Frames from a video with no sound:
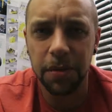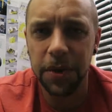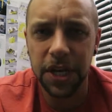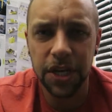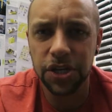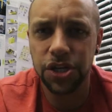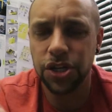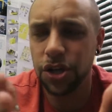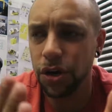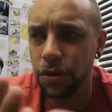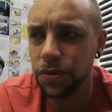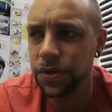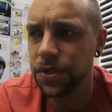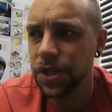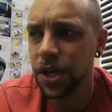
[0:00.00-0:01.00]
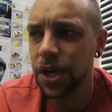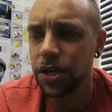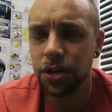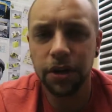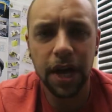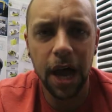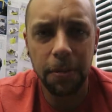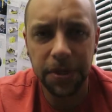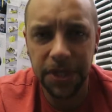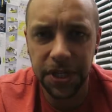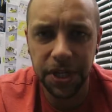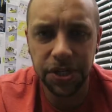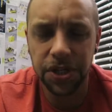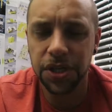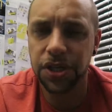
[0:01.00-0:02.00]
I mean, it shows your
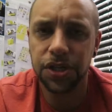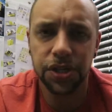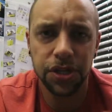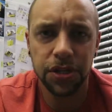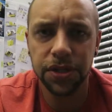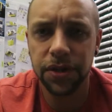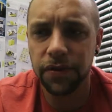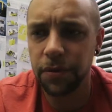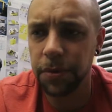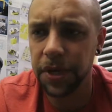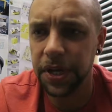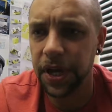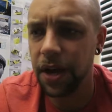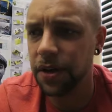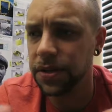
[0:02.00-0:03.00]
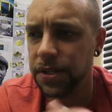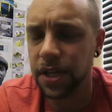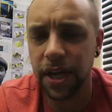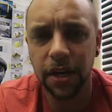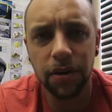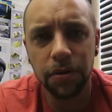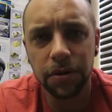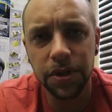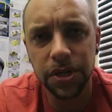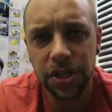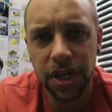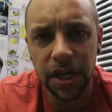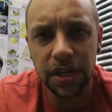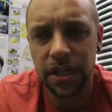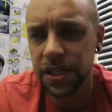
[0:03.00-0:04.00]
competition, and it shows everybody else, like, holy
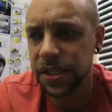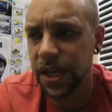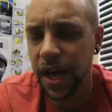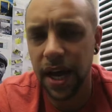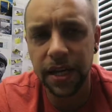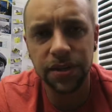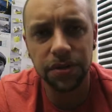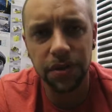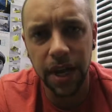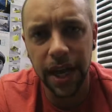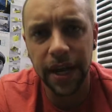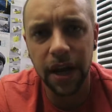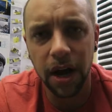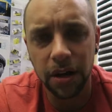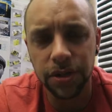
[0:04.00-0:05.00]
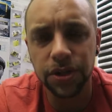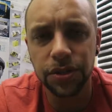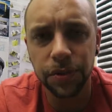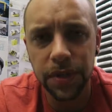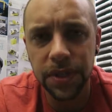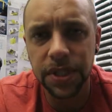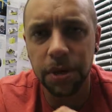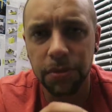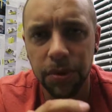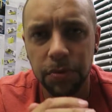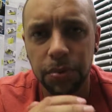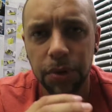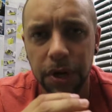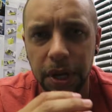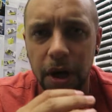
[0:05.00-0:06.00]
shit, these guys are doing something
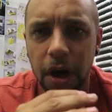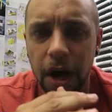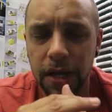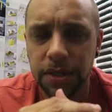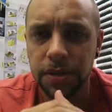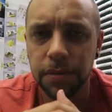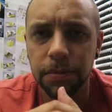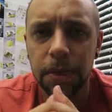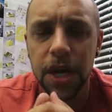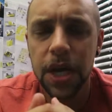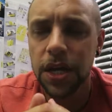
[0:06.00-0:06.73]
pretty awesome.